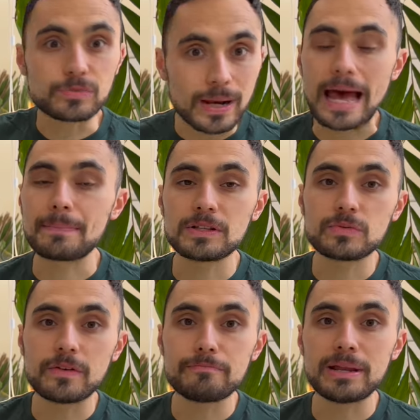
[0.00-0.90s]
what happens
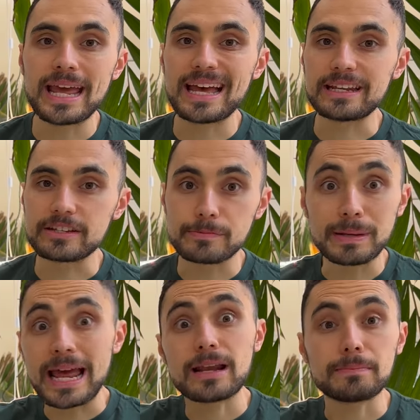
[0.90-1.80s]
with bananas.
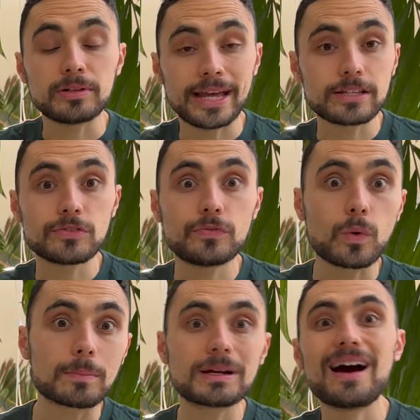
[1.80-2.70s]
Banana plants
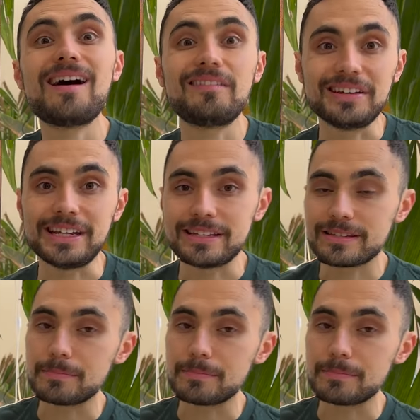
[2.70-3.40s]
form colonies.